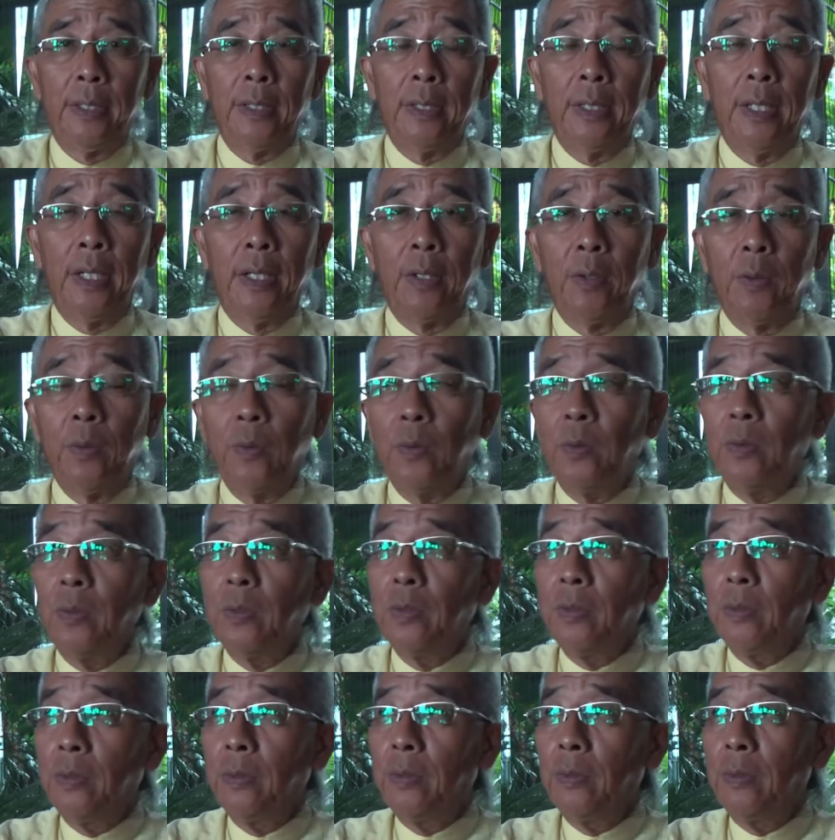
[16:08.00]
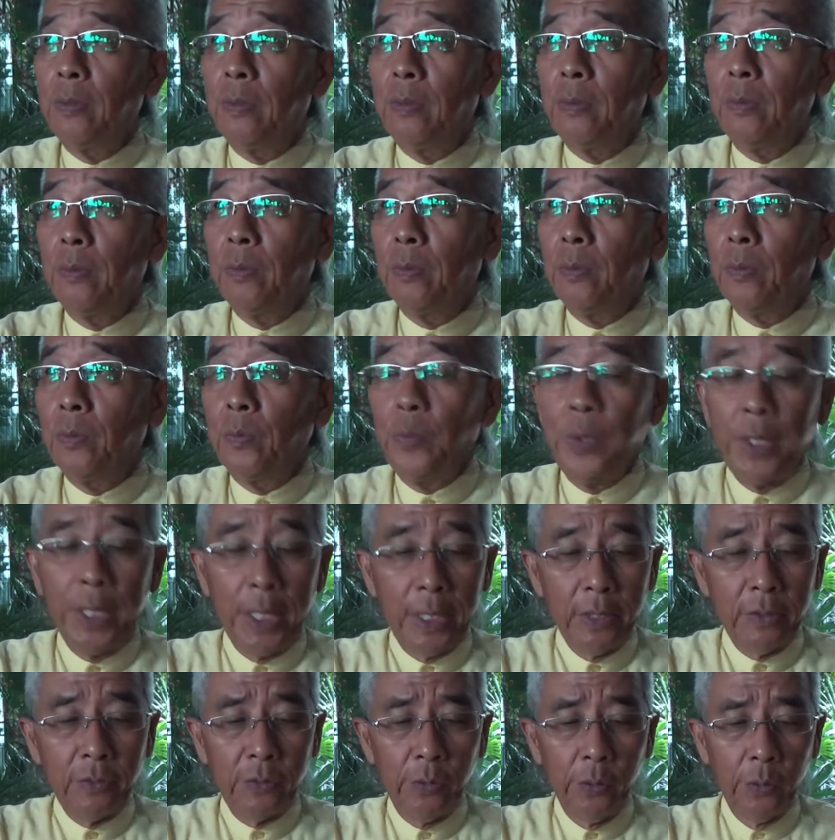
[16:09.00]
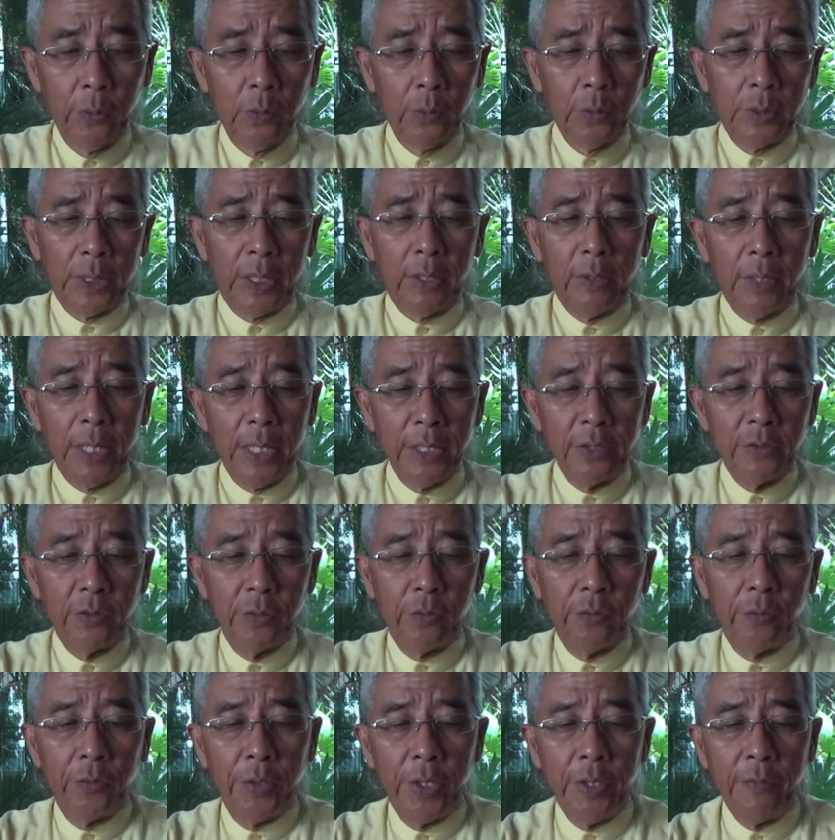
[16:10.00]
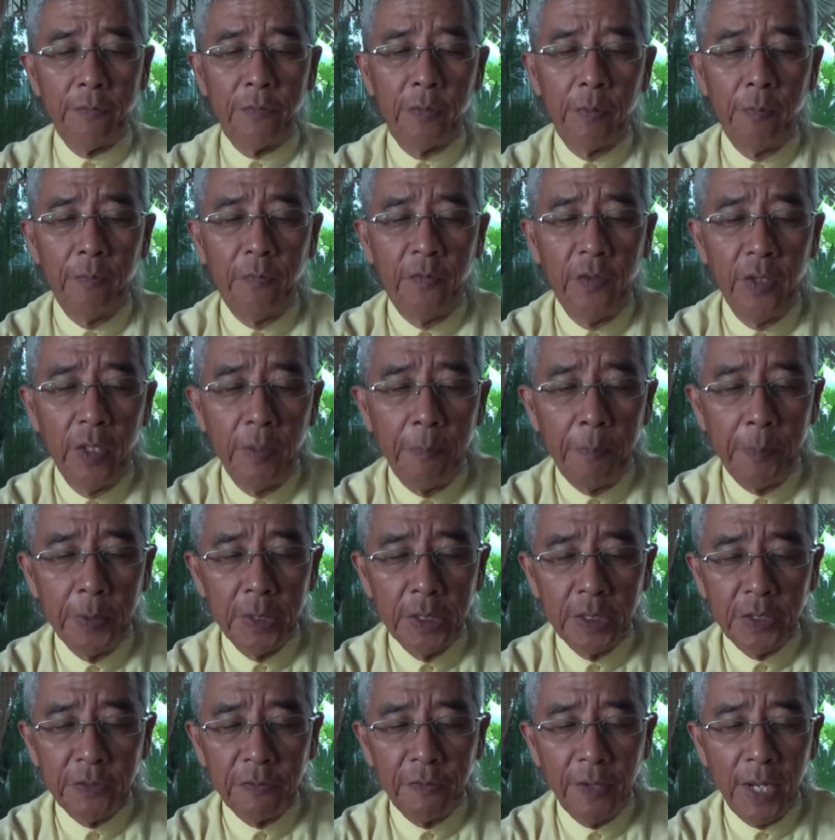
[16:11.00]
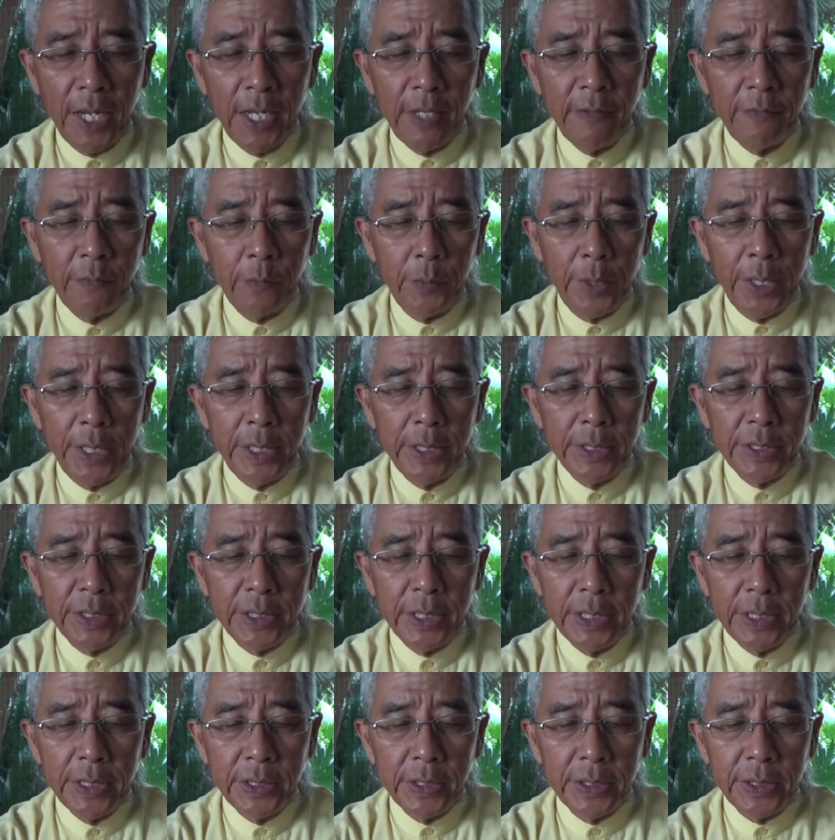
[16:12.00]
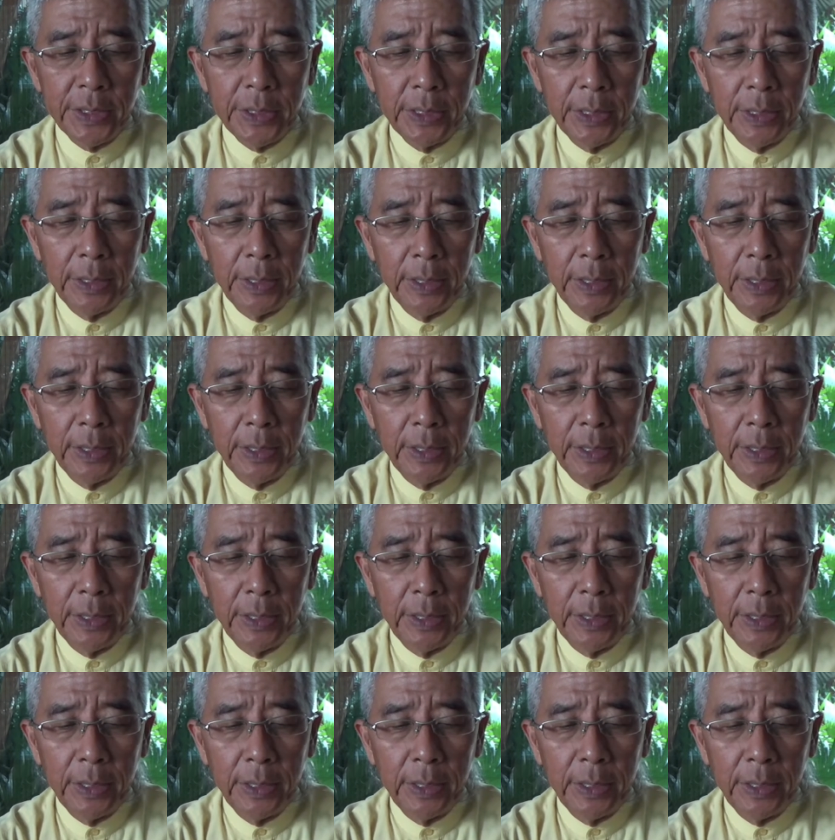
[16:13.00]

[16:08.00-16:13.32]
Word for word: Now, we are told, I'd like to read from Philippians 5, where it says,